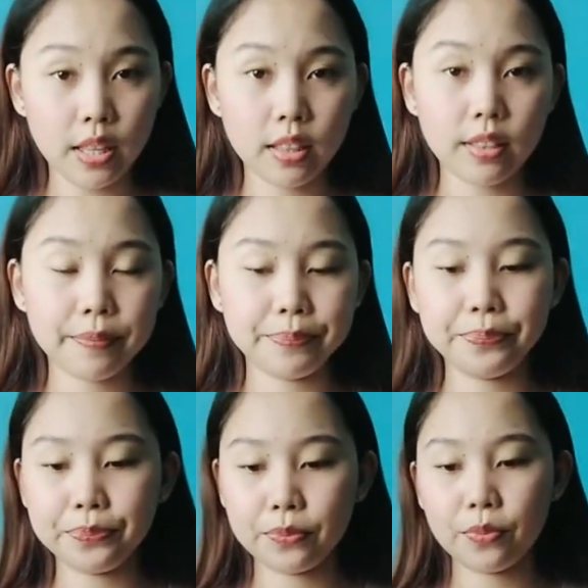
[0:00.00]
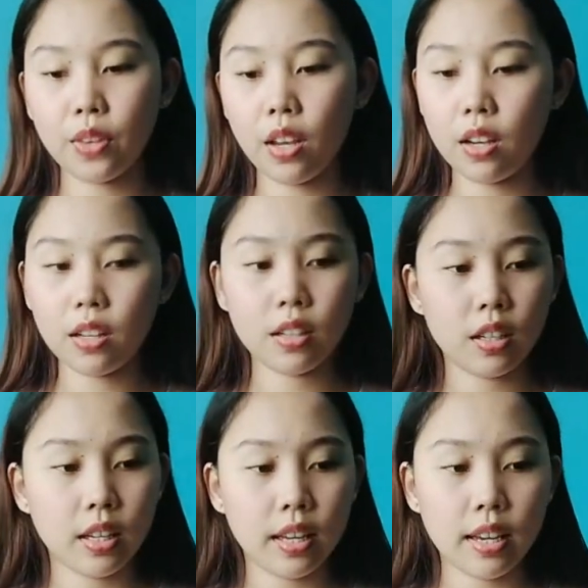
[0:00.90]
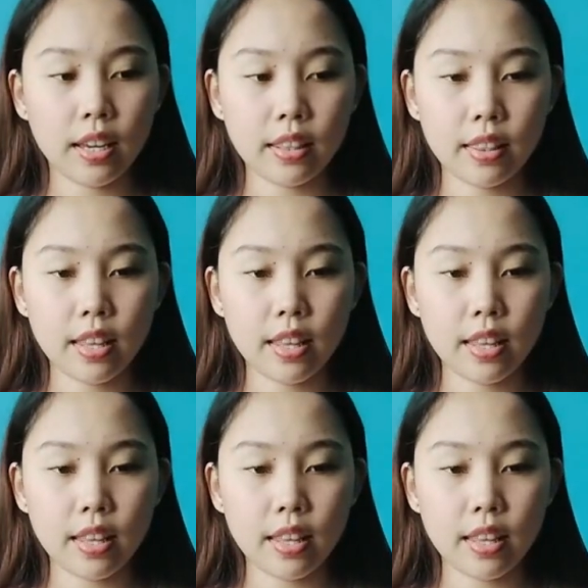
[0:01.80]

the picture of the new Raspberry